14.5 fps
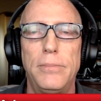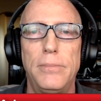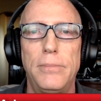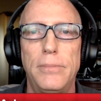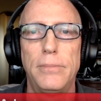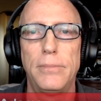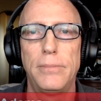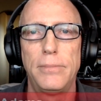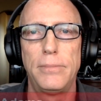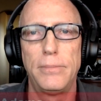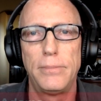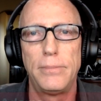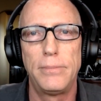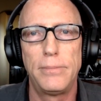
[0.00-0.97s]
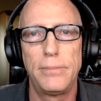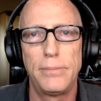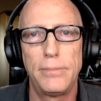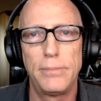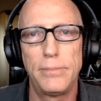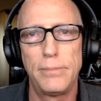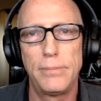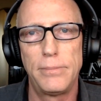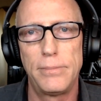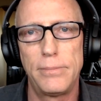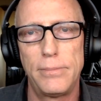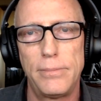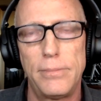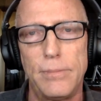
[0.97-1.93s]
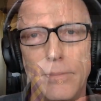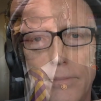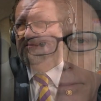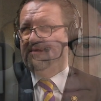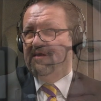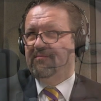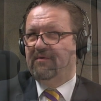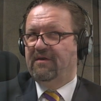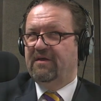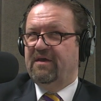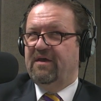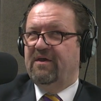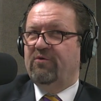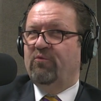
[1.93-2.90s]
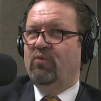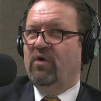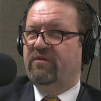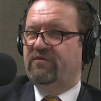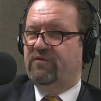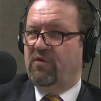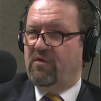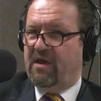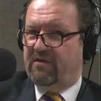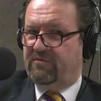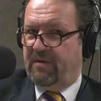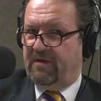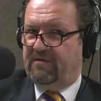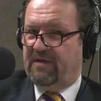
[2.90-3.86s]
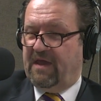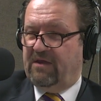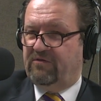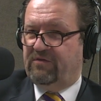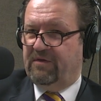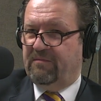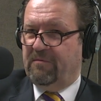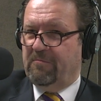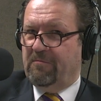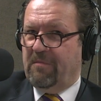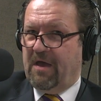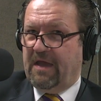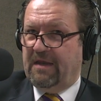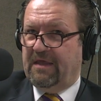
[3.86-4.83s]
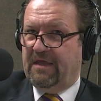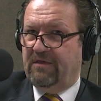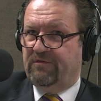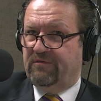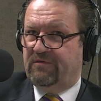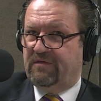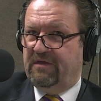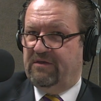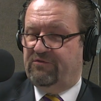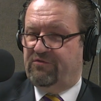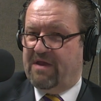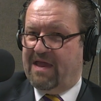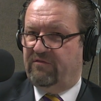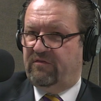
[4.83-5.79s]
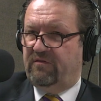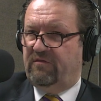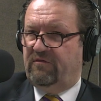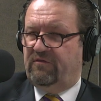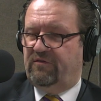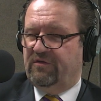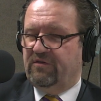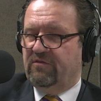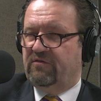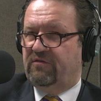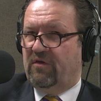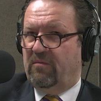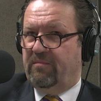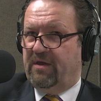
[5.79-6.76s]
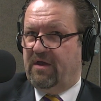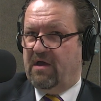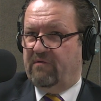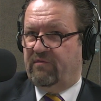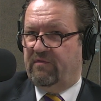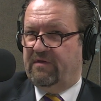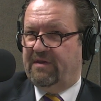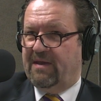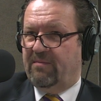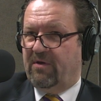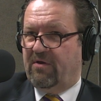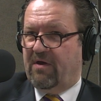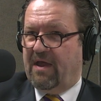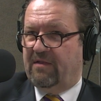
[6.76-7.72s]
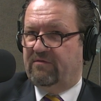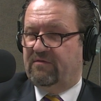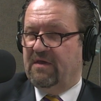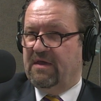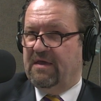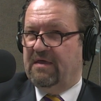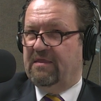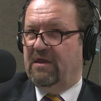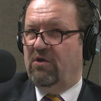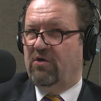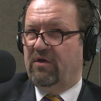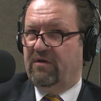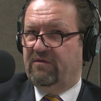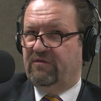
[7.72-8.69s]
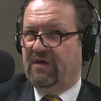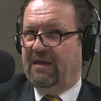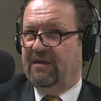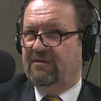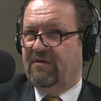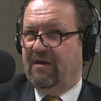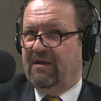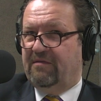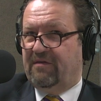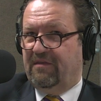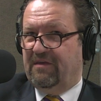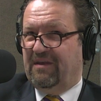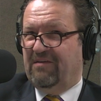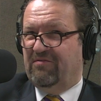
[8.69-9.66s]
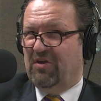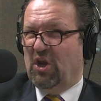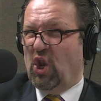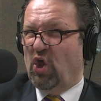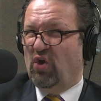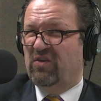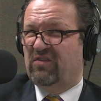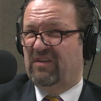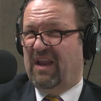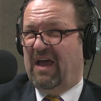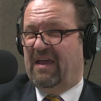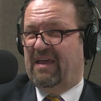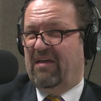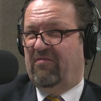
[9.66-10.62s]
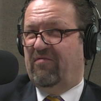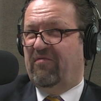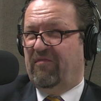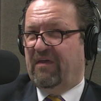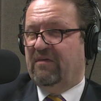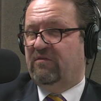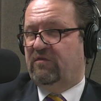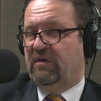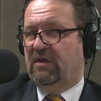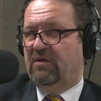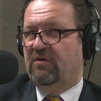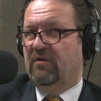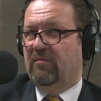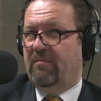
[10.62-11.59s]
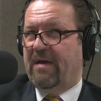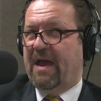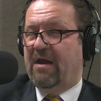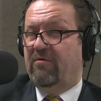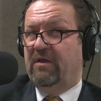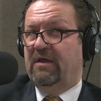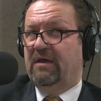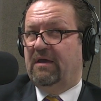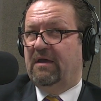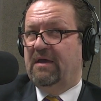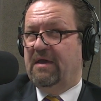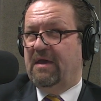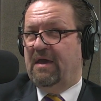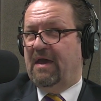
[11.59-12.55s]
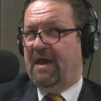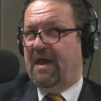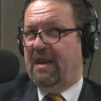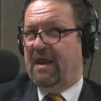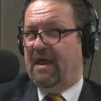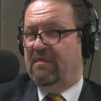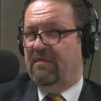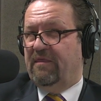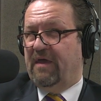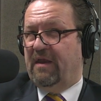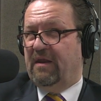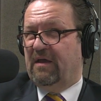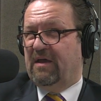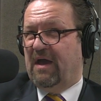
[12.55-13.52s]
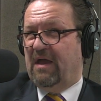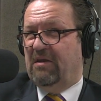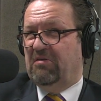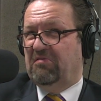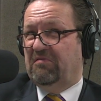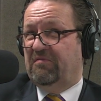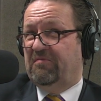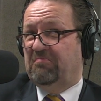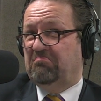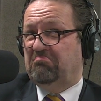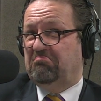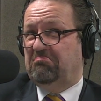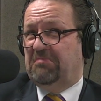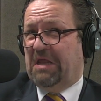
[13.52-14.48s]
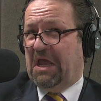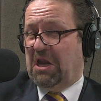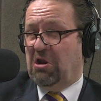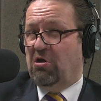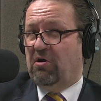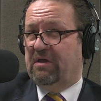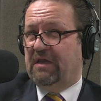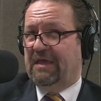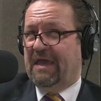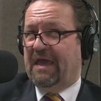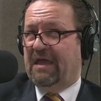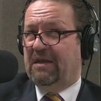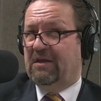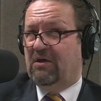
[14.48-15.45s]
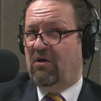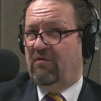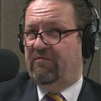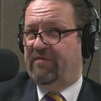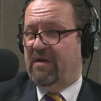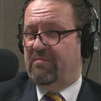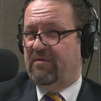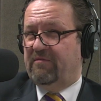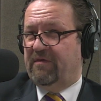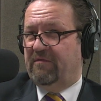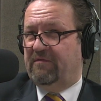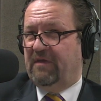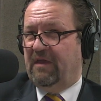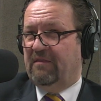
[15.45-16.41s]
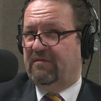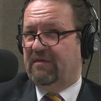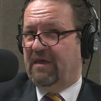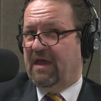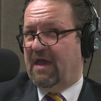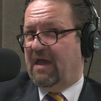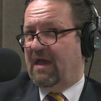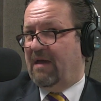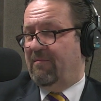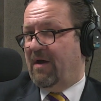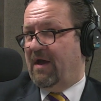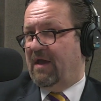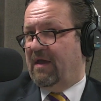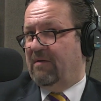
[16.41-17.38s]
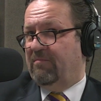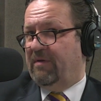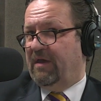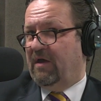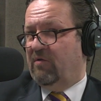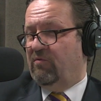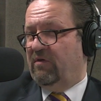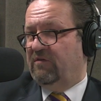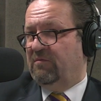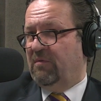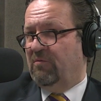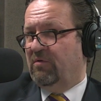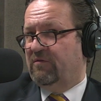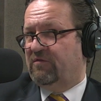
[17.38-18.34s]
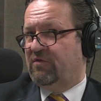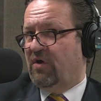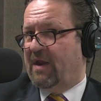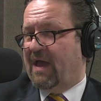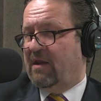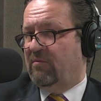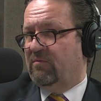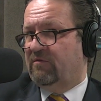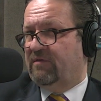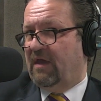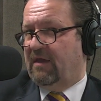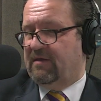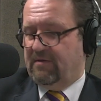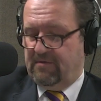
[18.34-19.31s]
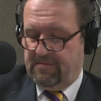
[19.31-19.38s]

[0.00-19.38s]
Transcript: In the last few seconds we have left in this segment, what's your expectation? Mine is intransigence on behalf of the Democrats. They're not going to sign into anything that even looks like a physical barrier, and then a kind of deadlock again on February the 15th. Am I being unreasonable? What's Scott Adams' take?